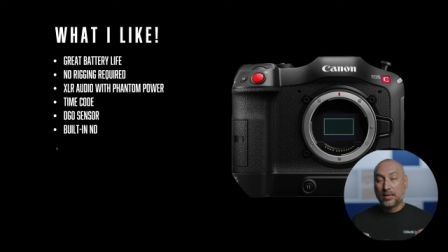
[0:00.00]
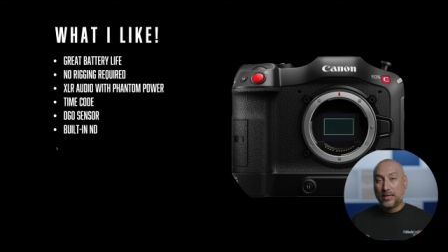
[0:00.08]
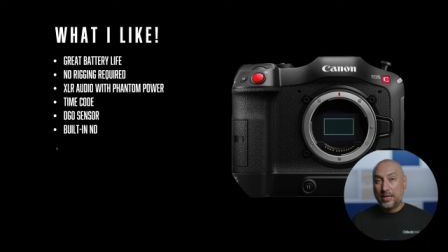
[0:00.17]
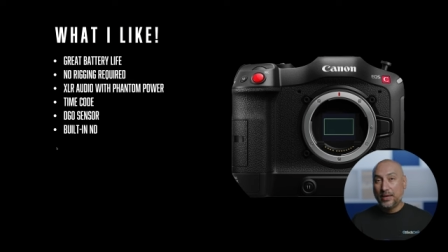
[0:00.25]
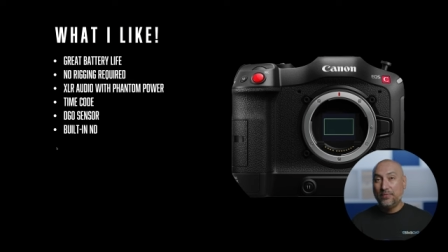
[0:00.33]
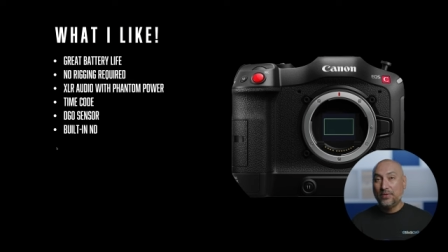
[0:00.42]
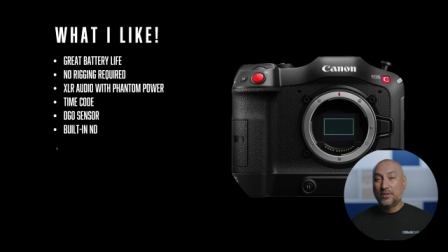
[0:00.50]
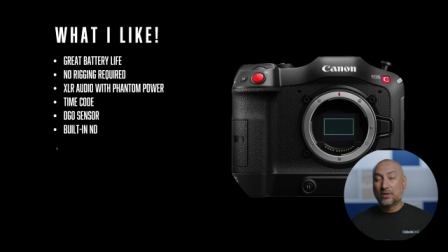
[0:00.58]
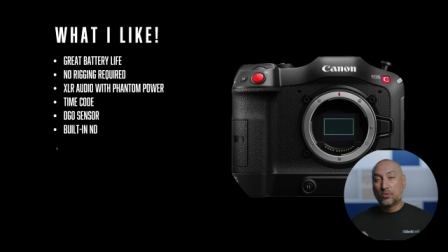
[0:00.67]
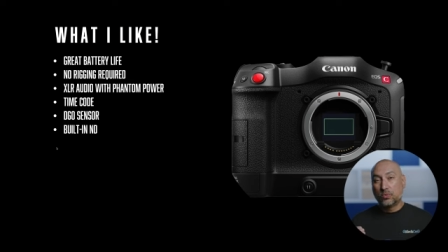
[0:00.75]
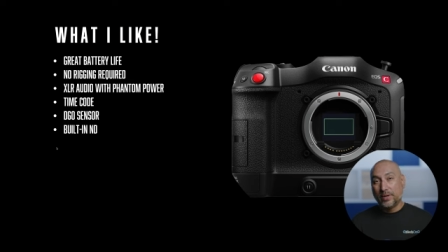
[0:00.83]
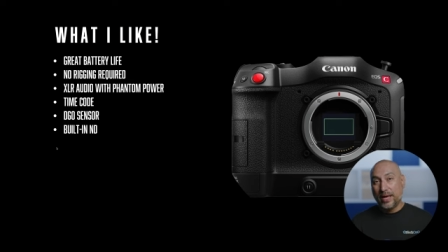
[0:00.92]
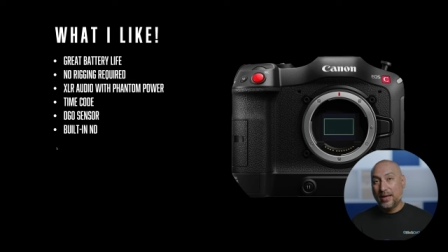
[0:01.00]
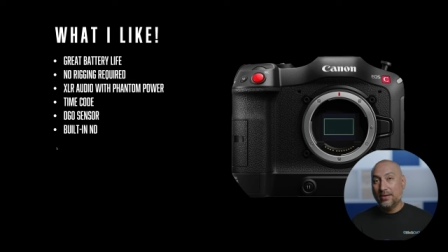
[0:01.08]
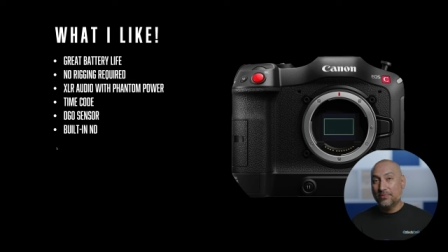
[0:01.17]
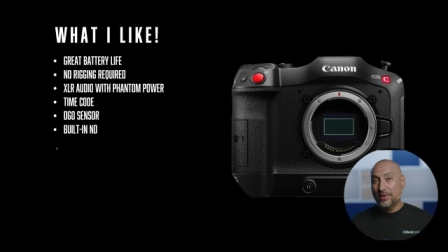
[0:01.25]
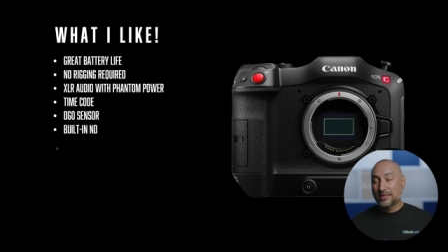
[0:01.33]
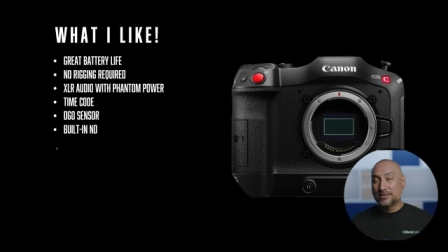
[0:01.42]
give you the
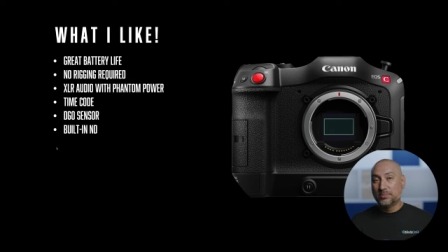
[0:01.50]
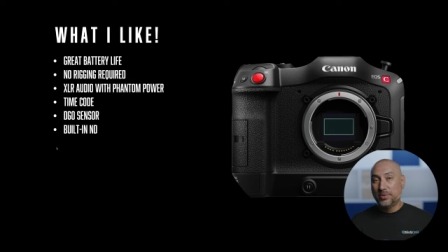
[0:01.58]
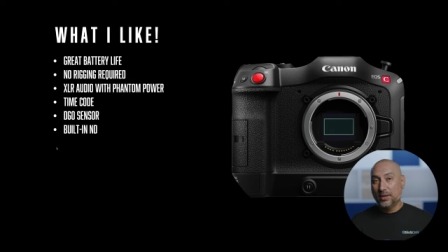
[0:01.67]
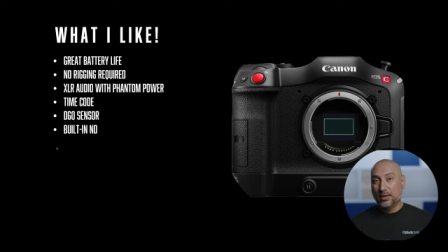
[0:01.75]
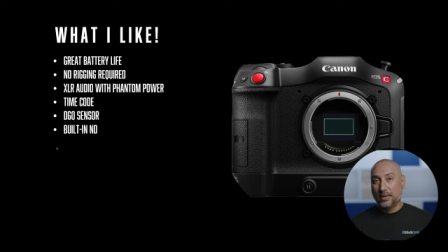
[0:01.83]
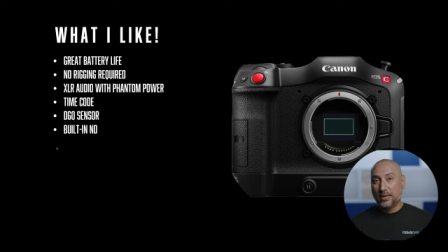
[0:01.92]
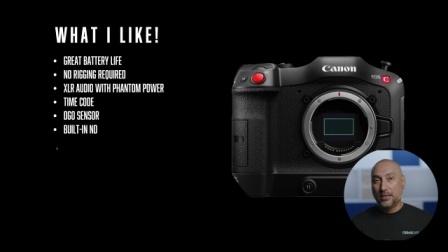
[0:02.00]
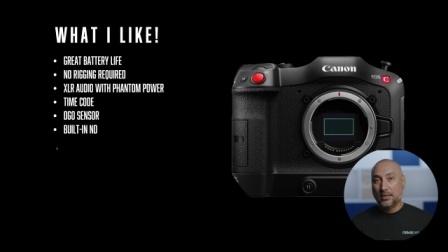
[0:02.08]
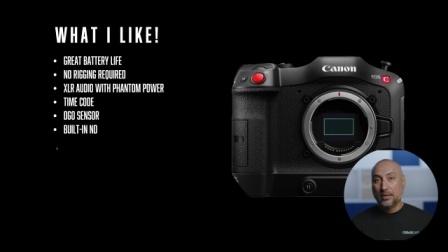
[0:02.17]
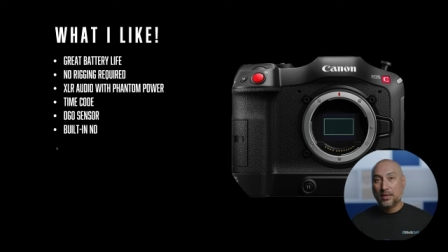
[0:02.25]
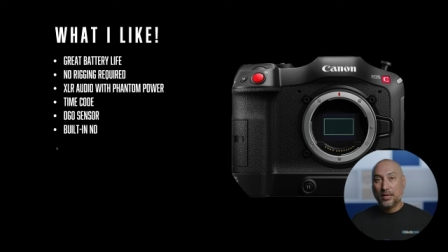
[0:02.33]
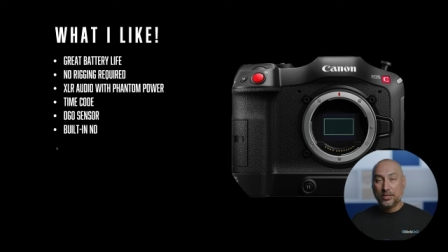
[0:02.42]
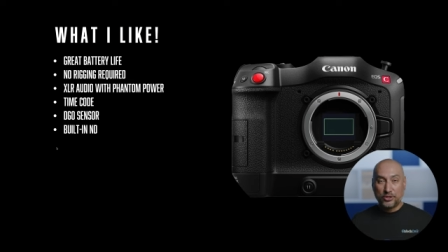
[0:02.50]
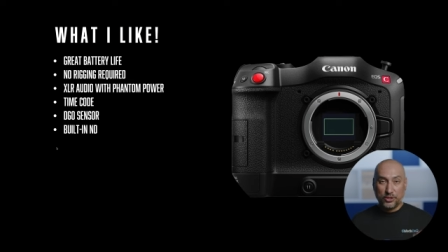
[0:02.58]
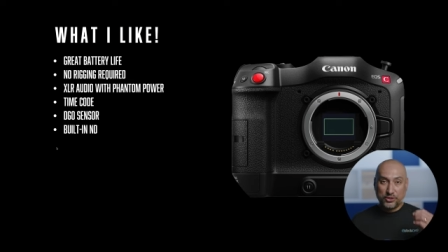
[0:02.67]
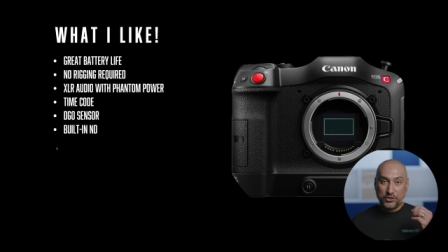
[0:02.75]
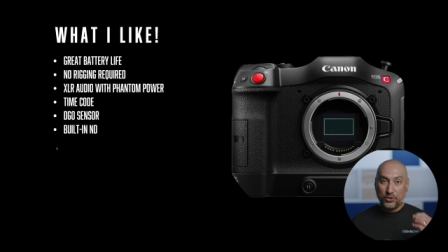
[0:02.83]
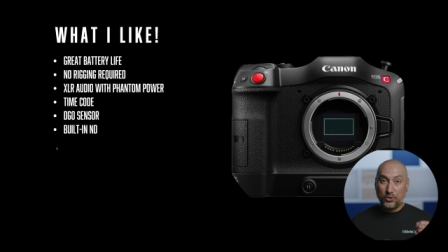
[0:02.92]
creative flexibility to
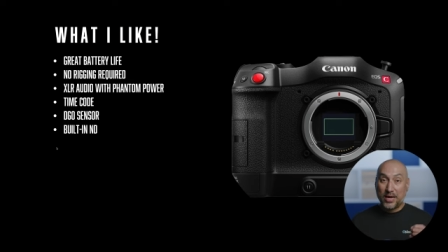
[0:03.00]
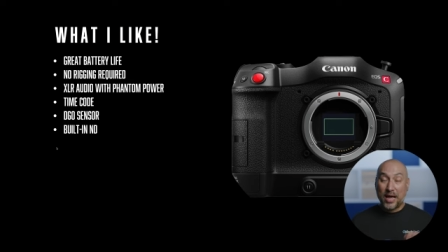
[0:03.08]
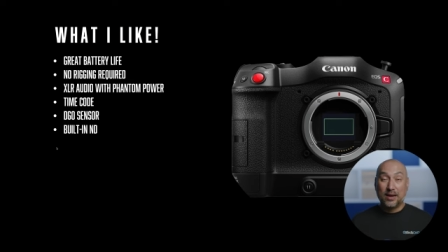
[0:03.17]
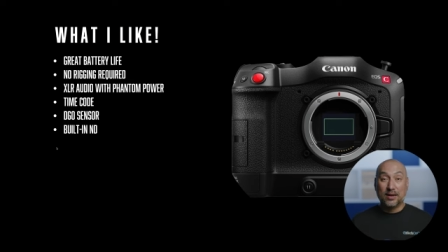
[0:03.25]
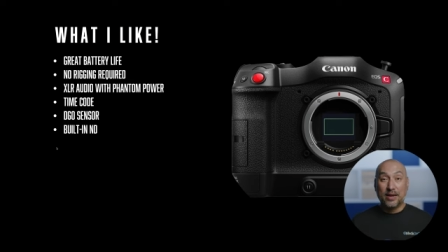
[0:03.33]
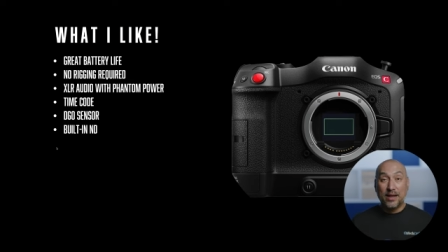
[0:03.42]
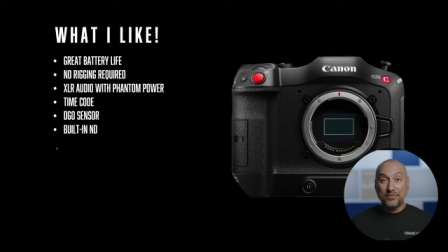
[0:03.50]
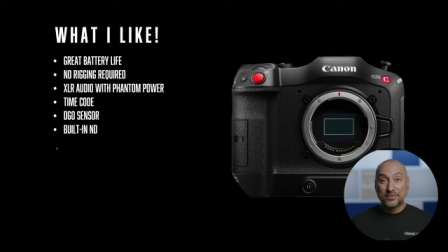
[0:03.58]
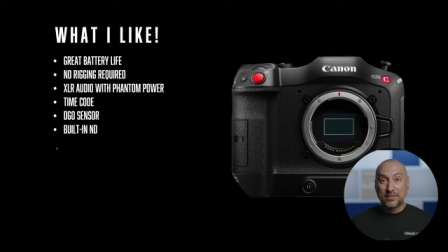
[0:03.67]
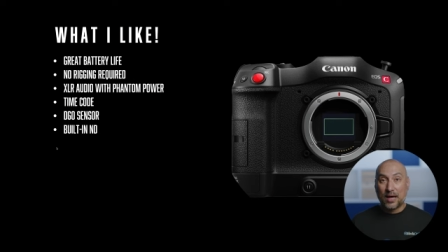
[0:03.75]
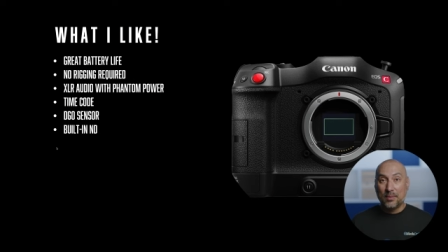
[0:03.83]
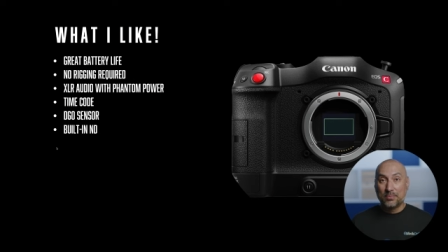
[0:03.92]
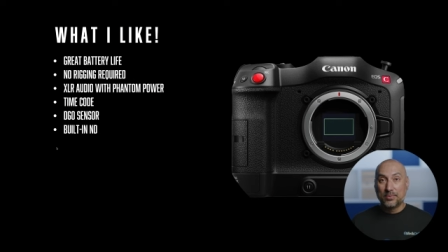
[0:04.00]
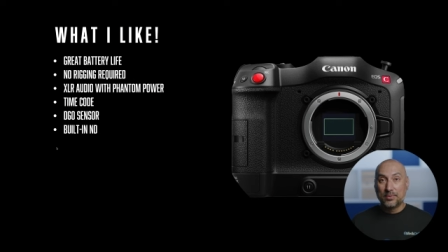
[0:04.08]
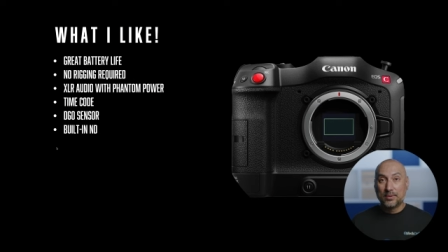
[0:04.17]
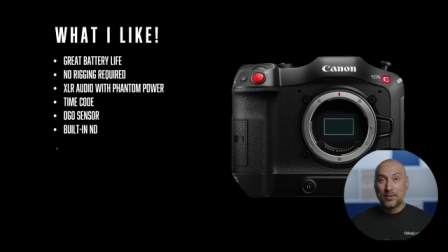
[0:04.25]
shoot at an f-stop